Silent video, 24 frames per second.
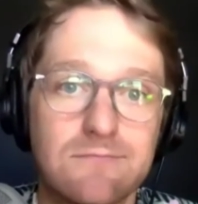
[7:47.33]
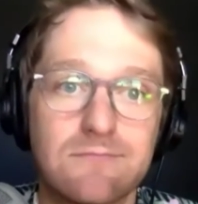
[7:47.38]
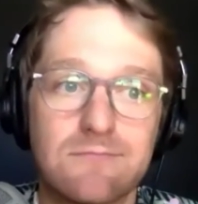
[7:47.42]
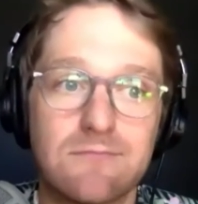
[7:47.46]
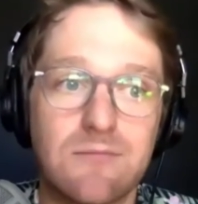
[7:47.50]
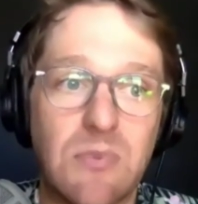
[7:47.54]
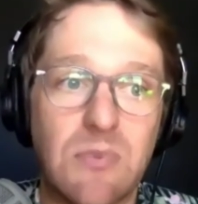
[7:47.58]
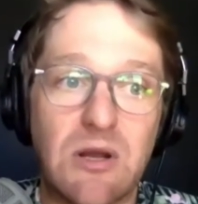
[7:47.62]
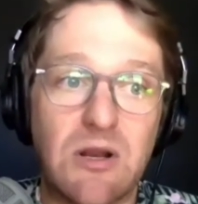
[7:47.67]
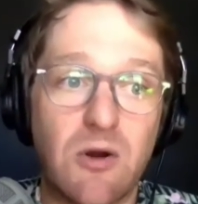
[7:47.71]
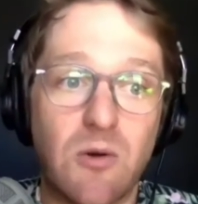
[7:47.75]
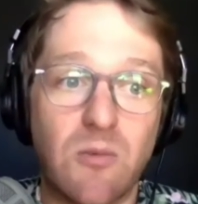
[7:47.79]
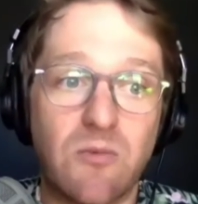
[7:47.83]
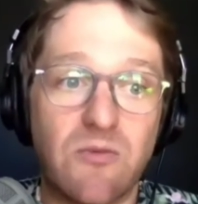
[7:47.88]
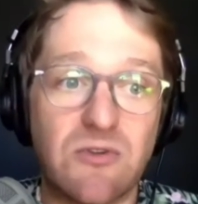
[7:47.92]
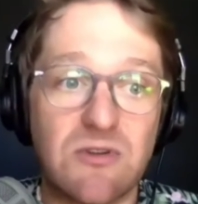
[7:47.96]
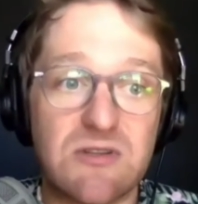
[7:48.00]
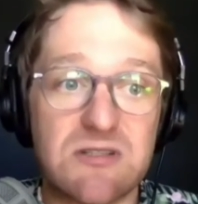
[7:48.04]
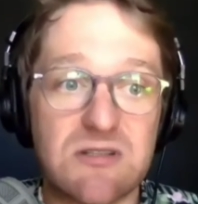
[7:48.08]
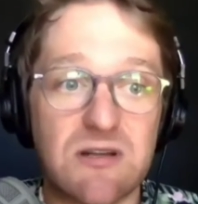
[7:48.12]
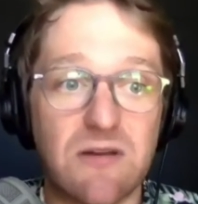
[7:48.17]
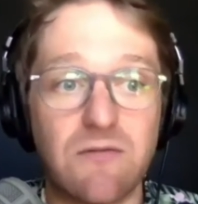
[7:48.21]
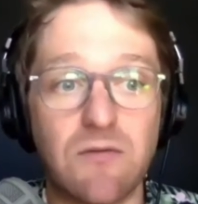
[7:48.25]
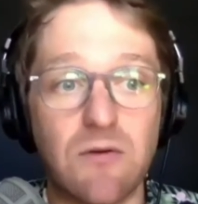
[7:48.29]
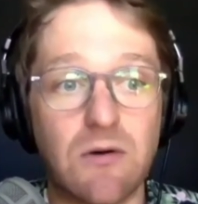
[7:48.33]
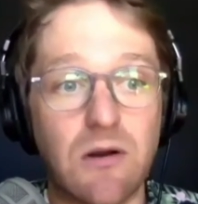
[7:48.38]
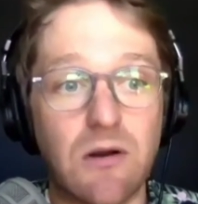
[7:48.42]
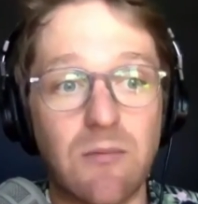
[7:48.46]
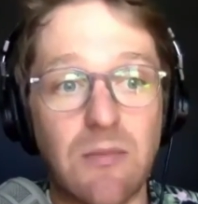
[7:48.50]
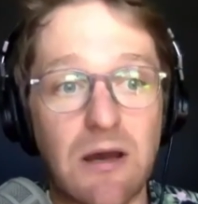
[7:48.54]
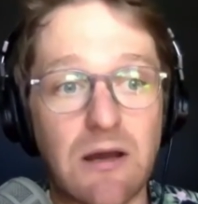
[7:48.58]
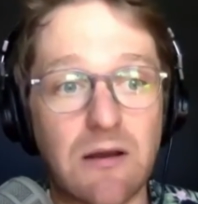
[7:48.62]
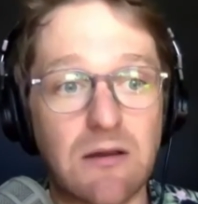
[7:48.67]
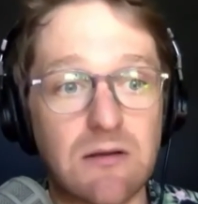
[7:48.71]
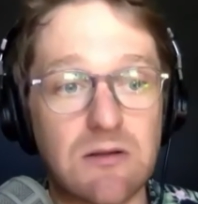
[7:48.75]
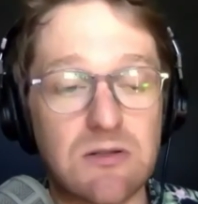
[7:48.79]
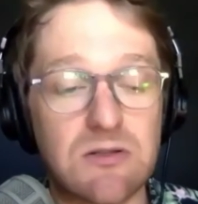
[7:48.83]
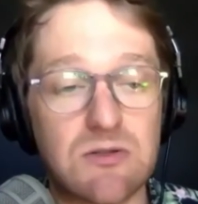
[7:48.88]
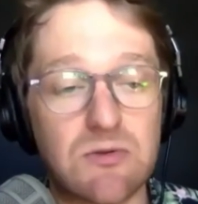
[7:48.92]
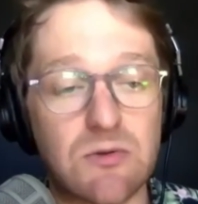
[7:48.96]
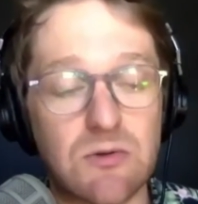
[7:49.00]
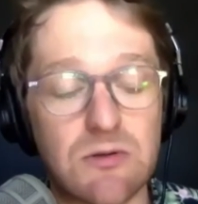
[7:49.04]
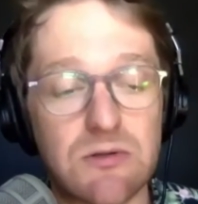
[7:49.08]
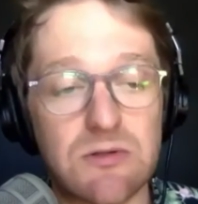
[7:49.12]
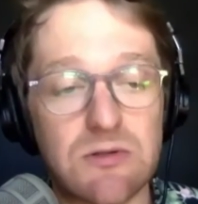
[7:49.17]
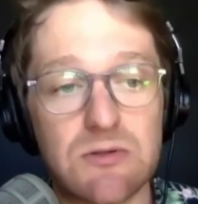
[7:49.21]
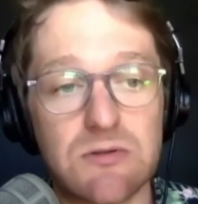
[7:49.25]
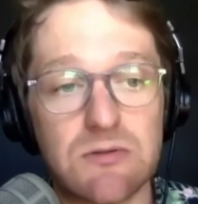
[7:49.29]
But hopefully stuff will come back into
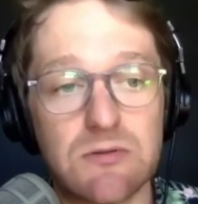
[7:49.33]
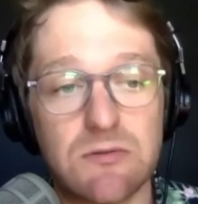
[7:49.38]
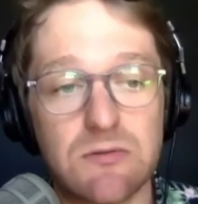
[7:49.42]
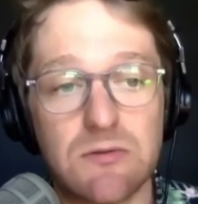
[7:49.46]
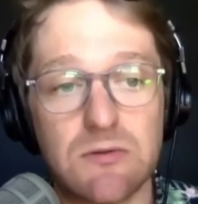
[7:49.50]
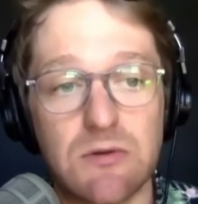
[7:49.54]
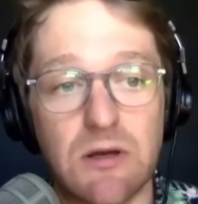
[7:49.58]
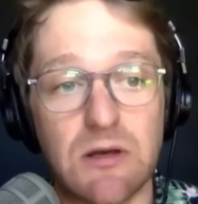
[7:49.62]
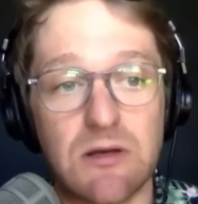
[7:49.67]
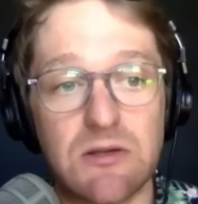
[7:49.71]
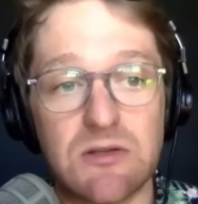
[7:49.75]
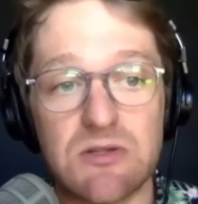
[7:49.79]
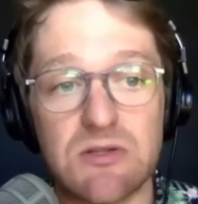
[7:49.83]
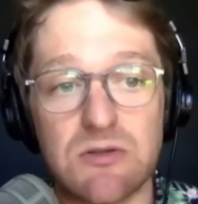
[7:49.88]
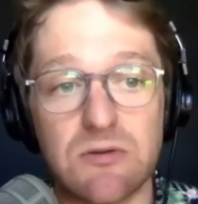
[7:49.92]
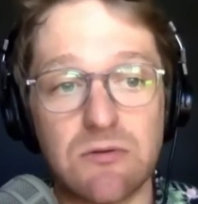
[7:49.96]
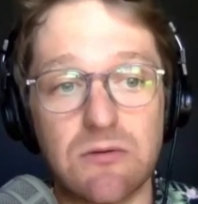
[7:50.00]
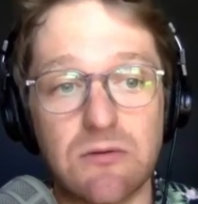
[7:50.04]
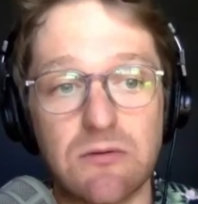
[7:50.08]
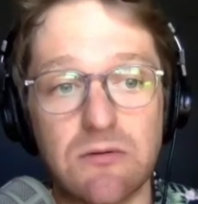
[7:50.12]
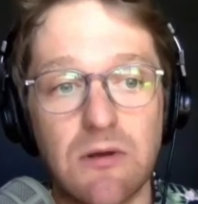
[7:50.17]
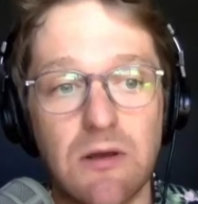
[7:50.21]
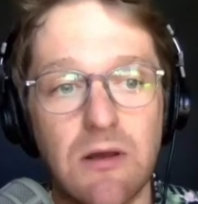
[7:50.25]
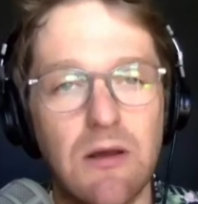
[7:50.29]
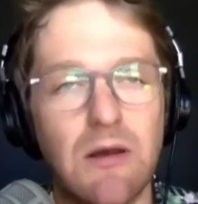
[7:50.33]
stores soon.